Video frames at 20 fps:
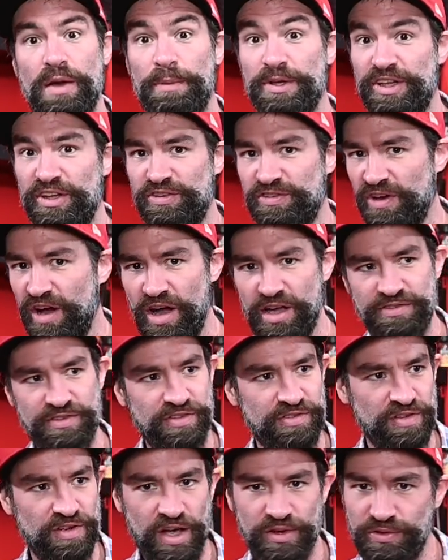But the sauce,
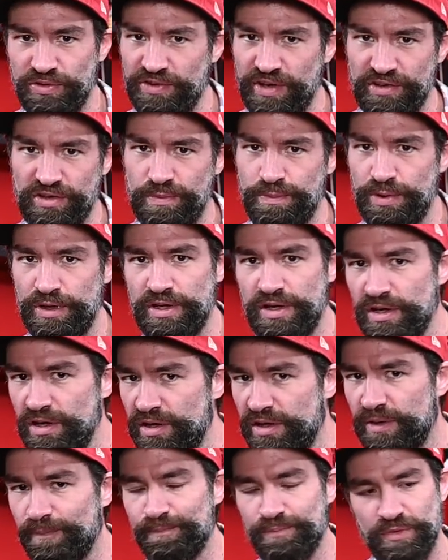the sauce was actually pretty
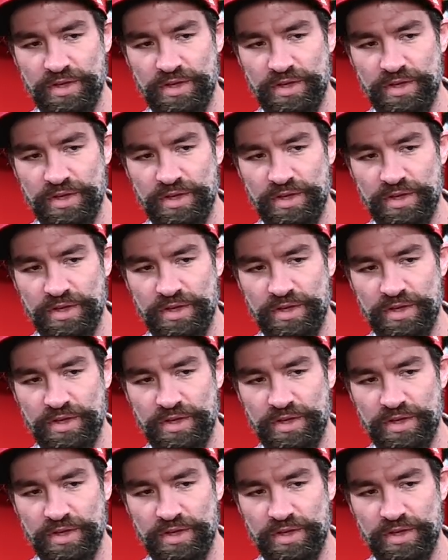good.